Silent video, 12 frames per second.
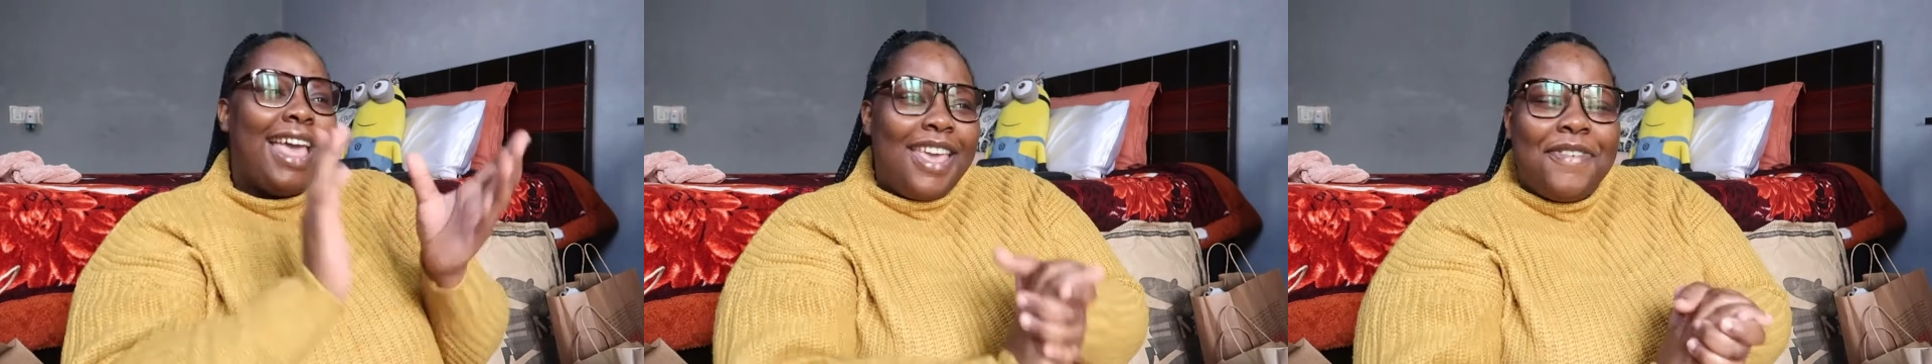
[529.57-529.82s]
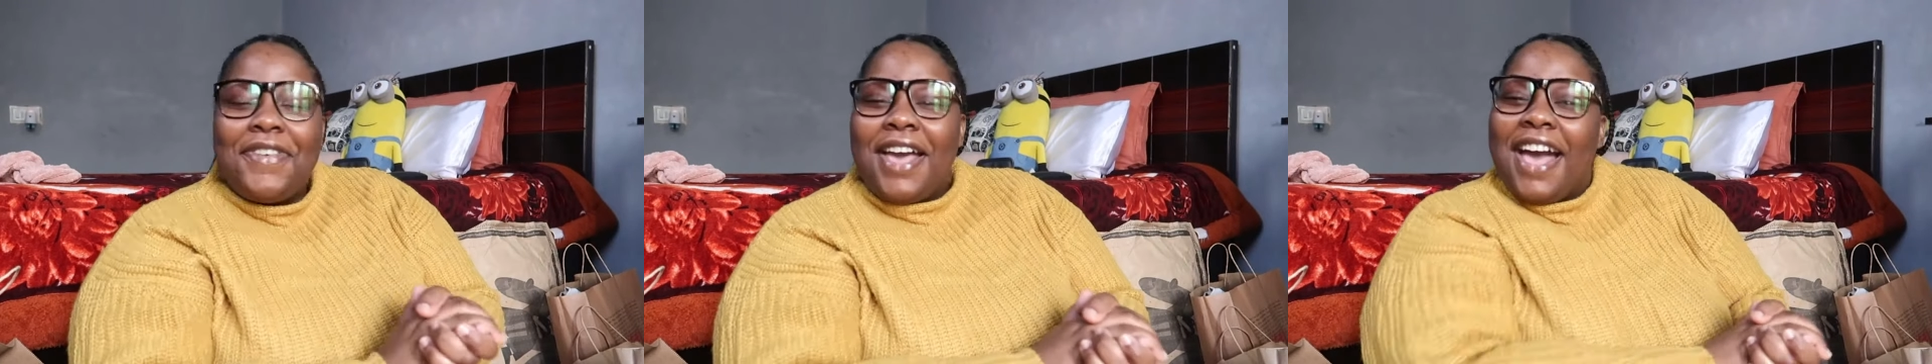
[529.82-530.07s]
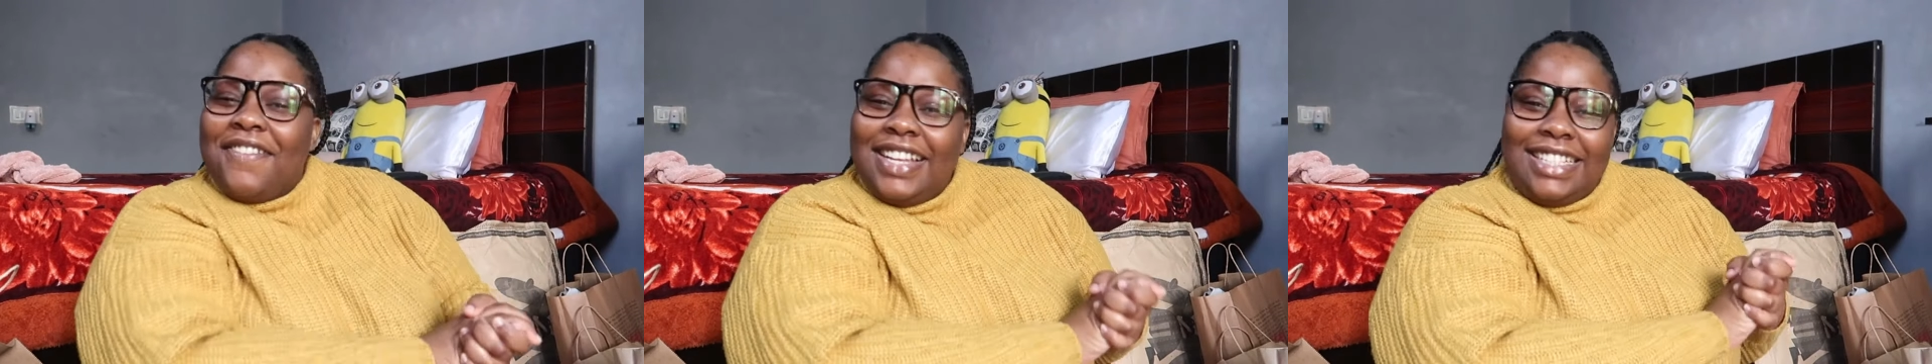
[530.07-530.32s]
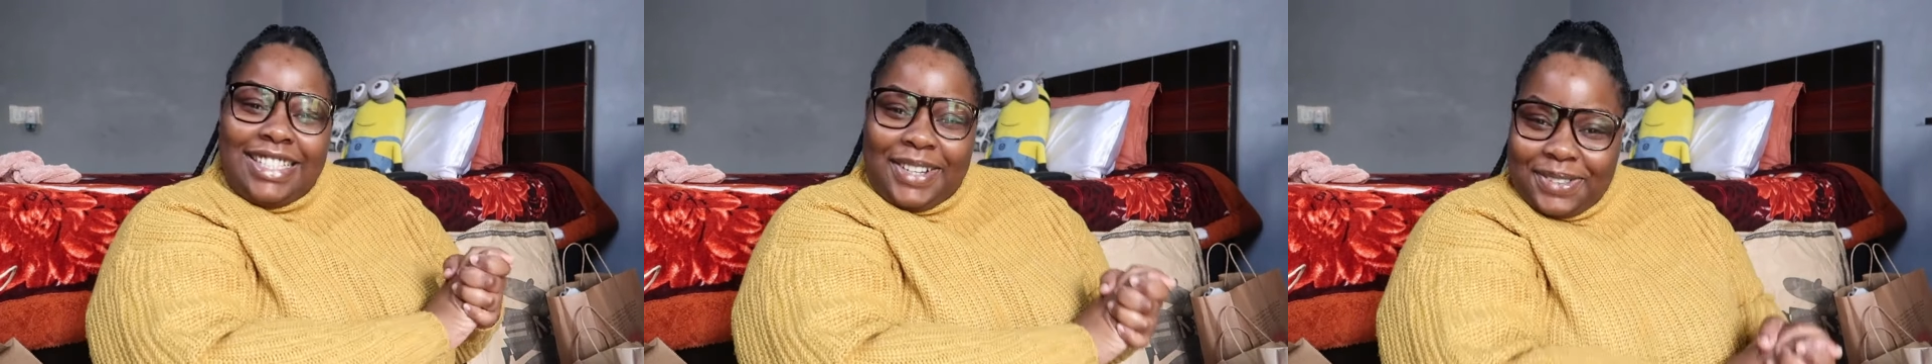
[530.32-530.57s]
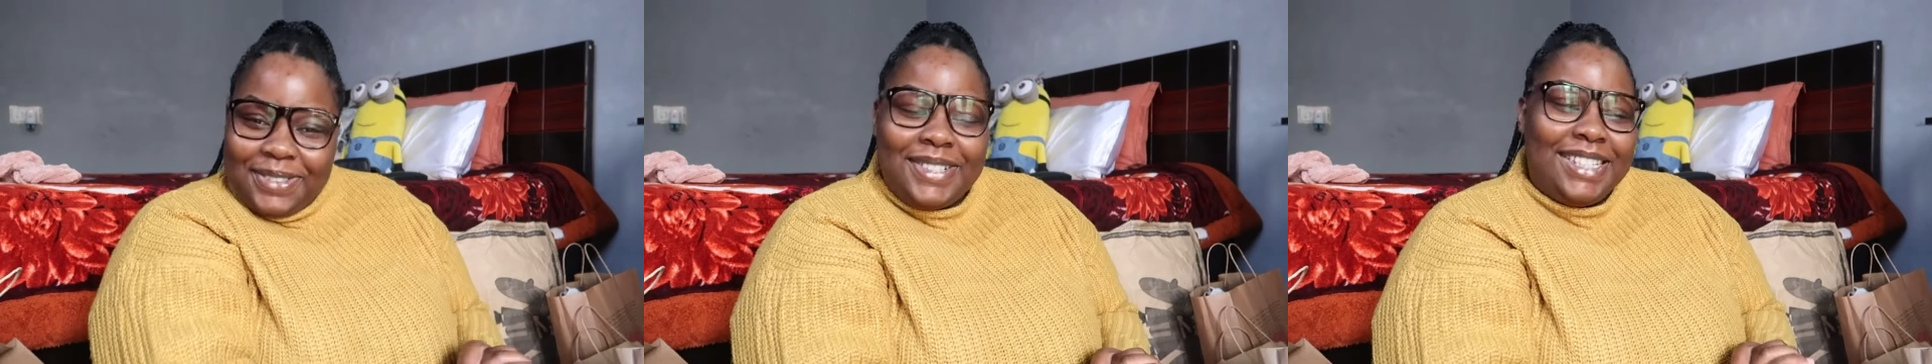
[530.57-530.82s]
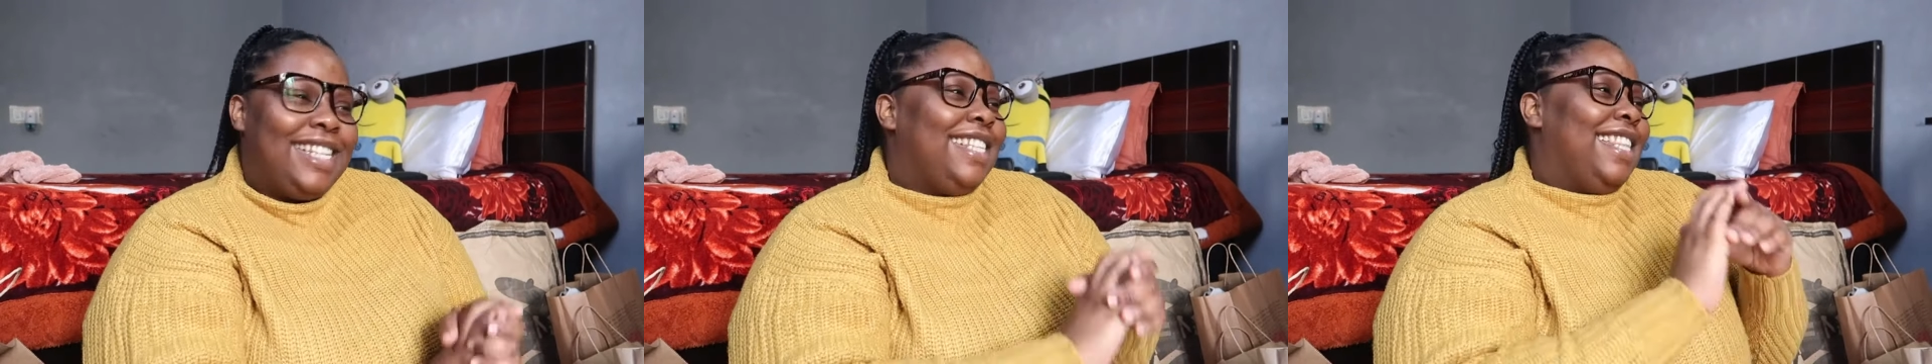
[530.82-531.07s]
if you haven't
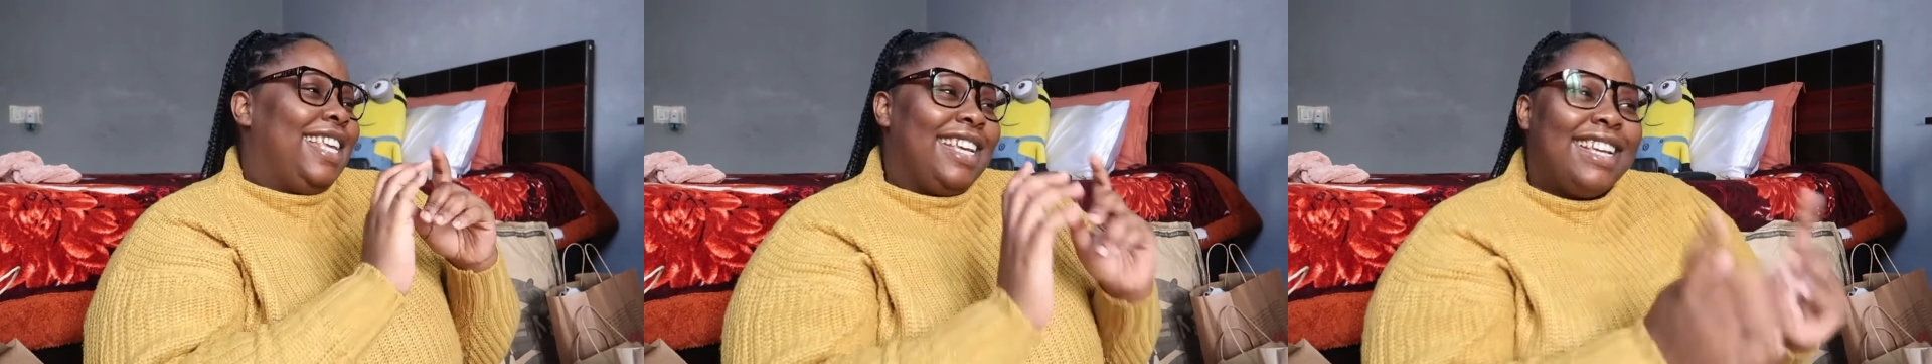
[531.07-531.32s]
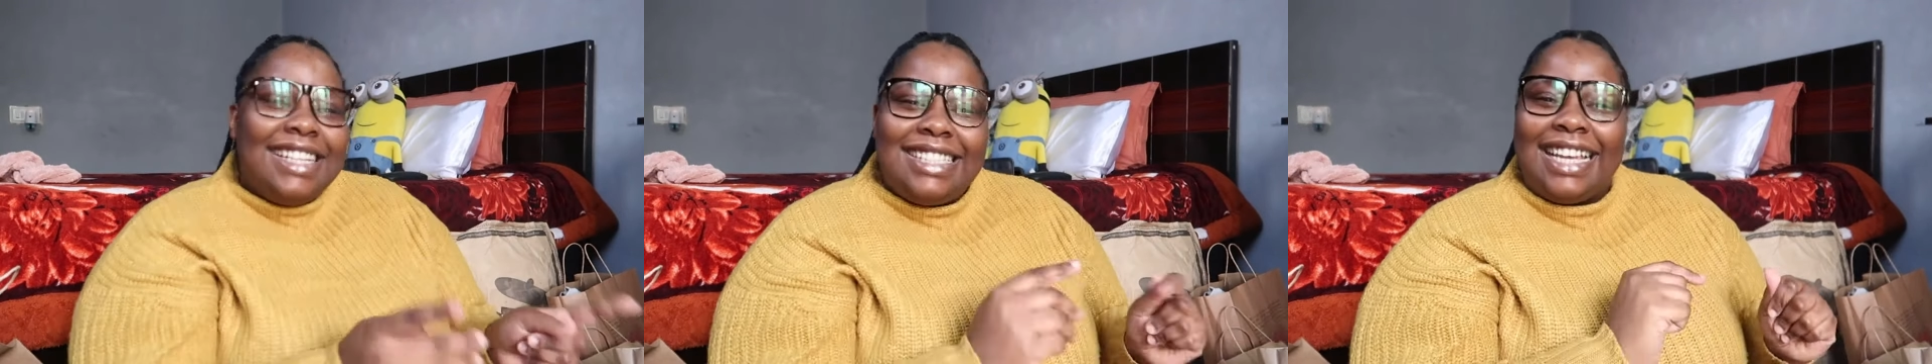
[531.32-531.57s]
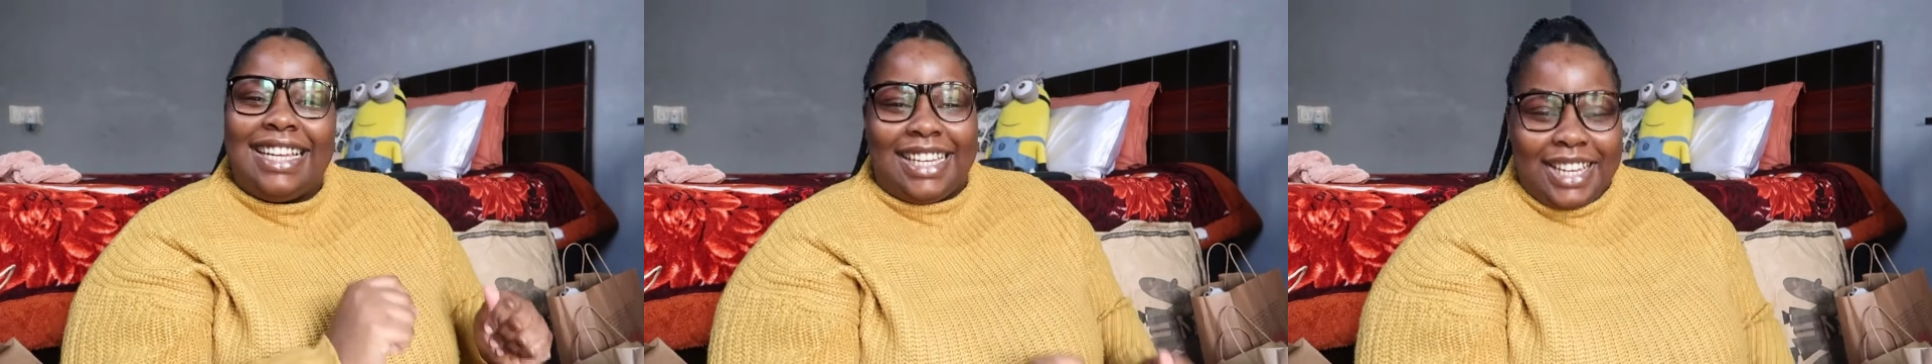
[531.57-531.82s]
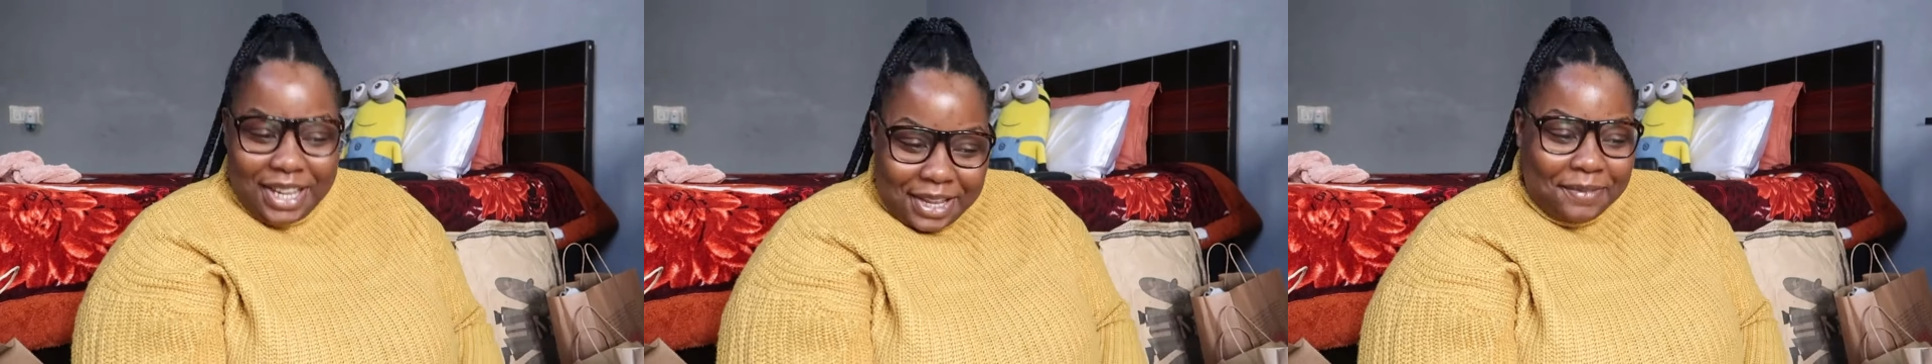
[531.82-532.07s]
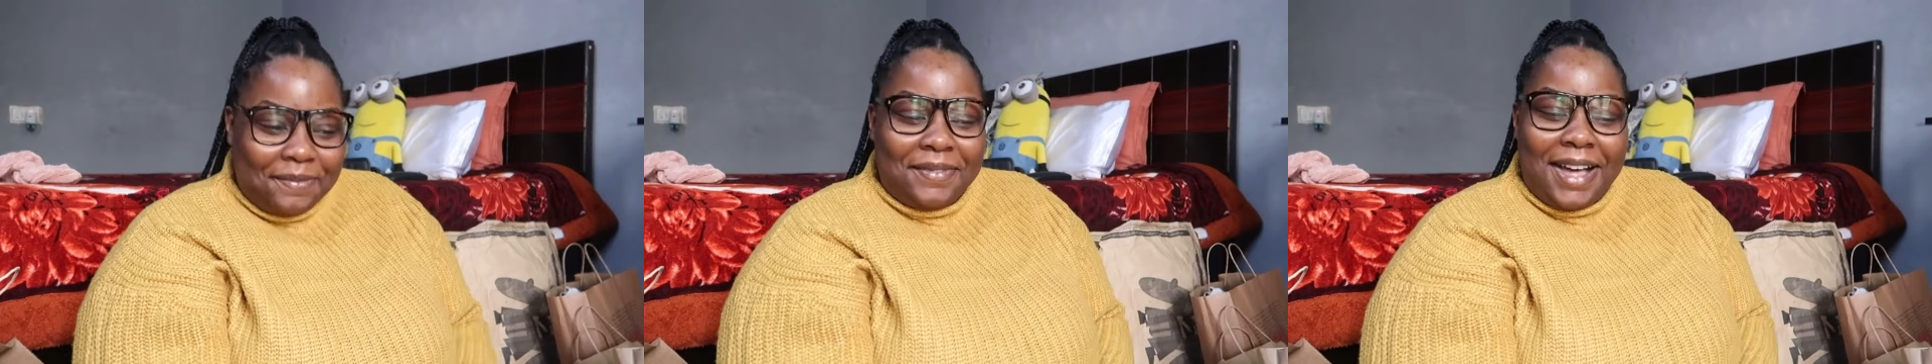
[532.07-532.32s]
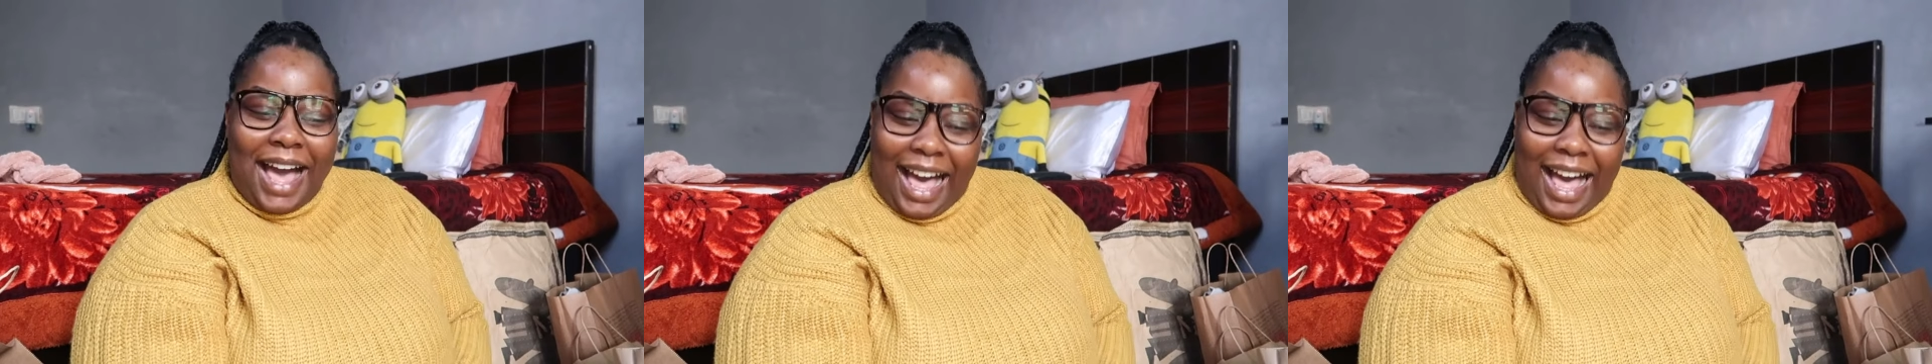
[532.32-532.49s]
downloaded the H&M